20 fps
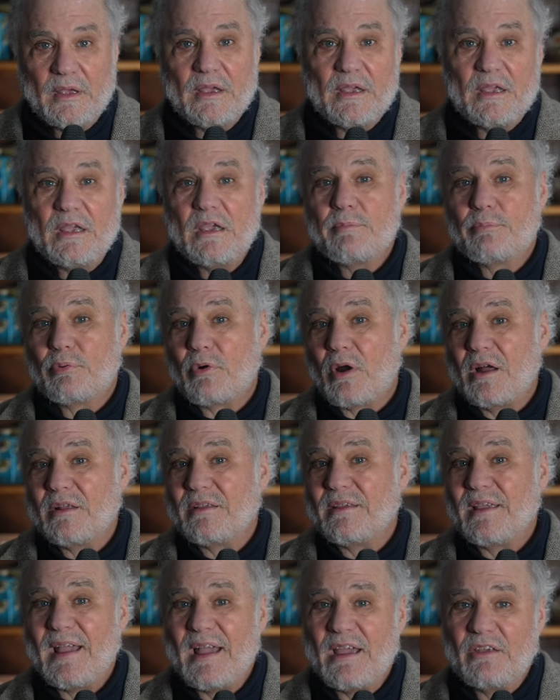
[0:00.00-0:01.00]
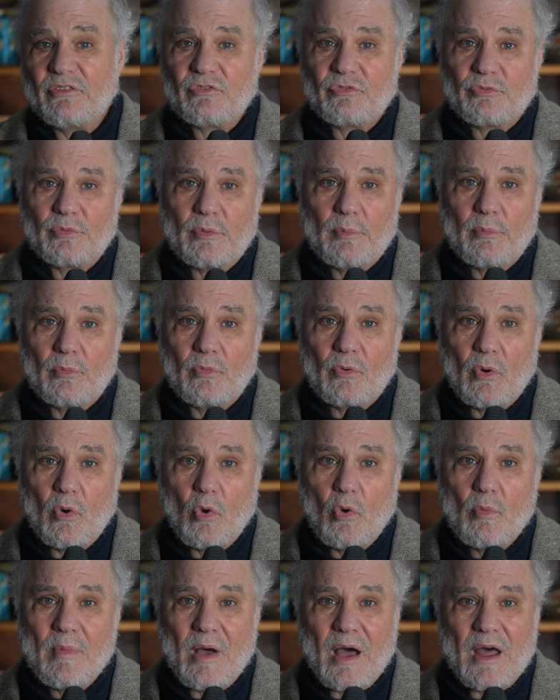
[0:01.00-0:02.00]
he broadcast from
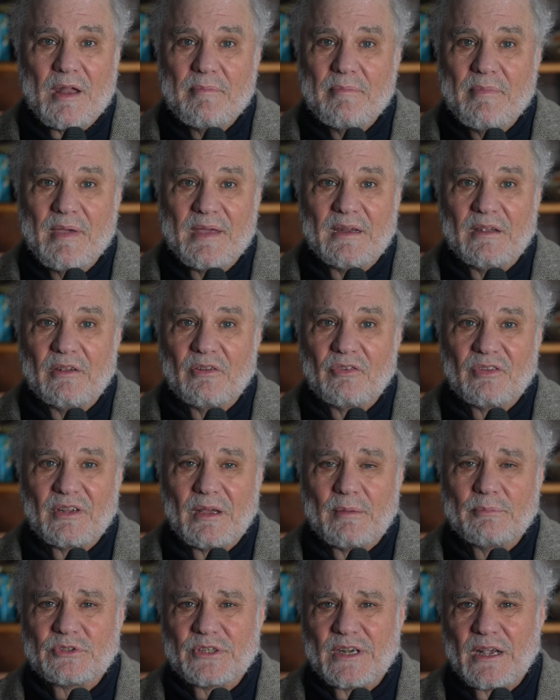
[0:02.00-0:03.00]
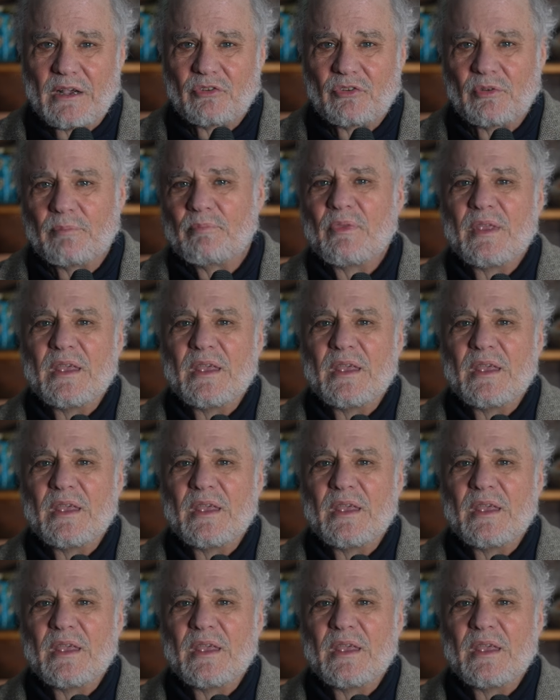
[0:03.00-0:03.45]
Rome on many subjects.